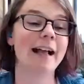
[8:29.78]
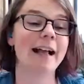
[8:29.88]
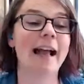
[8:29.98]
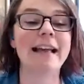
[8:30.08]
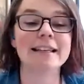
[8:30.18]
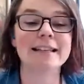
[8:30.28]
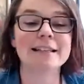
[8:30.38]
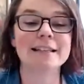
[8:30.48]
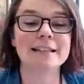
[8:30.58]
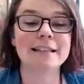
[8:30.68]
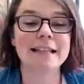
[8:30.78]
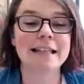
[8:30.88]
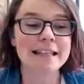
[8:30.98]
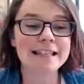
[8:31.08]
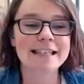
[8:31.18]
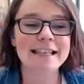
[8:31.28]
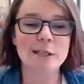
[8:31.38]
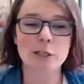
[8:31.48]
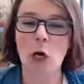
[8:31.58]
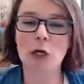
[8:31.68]
And these
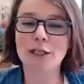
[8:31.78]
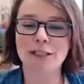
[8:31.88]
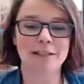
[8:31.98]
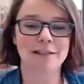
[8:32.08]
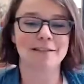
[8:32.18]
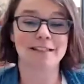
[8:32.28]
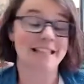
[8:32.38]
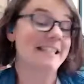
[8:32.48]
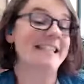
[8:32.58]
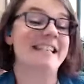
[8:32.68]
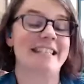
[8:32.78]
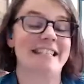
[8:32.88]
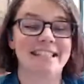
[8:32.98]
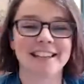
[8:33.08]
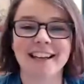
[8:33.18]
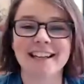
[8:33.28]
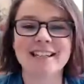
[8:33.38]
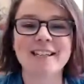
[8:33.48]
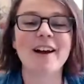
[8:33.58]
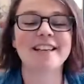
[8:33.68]
things aren't consistent and it's
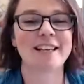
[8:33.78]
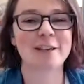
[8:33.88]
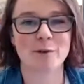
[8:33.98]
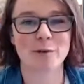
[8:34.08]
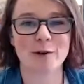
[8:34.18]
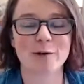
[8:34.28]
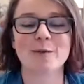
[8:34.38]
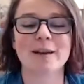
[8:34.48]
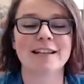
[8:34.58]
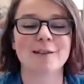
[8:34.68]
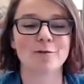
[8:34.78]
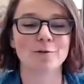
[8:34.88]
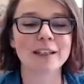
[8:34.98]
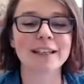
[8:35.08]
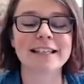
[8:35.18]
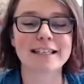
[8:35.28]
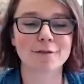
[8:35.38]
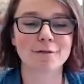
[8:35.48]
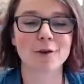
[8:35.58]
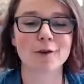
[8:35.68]
not tangible, which makes it really
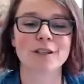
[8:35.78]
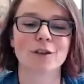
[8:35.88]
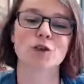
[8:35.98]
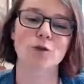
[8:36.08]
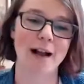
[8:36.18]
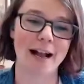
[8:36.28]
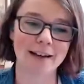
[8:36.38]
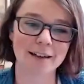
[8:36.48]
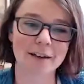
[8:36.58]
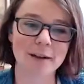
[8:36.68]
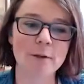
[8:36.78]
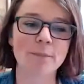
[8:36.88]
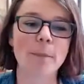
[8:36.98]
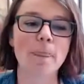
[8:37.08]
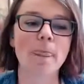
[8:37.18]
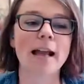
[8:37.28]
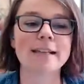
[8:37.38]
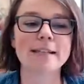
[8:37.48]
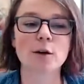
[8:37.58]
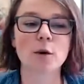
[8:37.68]
difficult to track. And
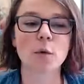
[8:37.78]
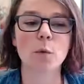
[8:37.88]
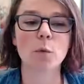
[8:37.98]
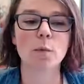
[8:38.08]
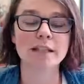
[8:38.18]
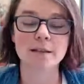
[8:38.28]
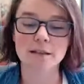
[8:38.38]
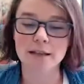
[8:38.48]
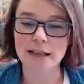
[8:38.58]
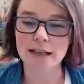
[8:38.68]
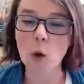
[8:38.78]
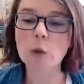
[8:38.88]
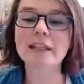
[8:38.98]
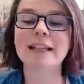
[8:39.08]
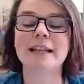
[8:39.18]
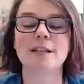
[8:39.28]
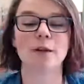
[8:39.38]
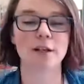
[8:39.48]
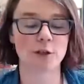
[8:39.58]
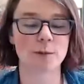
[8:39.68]
so holding this
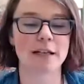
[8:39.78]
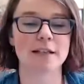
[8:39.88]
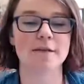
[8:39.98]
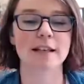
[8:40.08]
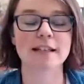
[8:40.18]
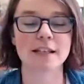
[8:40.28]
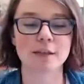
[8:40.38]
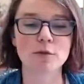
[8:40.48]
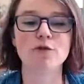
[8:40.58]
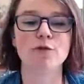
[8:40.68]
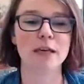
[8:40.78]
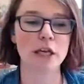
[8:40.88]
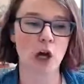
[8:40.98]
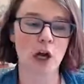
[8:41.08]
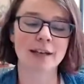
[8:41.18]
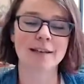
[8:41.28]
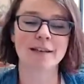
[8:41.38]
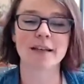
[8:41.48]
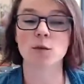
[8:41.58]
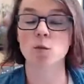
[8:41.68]
retrospective lets us move beyond
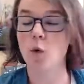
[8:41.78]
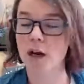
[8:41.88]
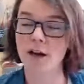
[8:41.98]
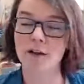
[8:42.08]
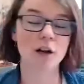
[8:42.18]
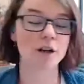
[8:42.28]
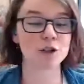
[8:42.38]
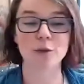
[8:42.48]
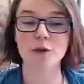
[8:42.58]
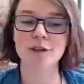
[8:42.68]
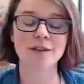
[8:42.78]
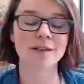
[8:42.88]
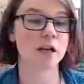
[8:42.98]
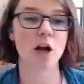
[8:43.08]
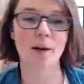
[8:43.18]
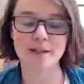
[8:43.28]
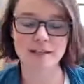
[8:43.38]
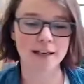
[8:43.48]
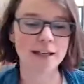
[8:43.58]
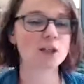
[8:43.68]
these one-off contributions, the comments
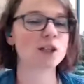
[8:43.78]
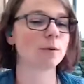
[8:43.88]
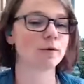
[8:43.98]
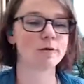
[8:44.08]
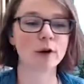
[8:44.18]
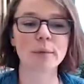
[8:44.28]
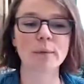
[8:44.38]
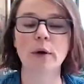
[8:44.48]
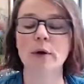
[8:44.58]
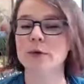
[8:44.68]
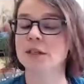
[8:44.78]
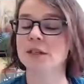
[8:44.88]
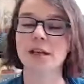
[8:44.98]
on an issue, a forum post,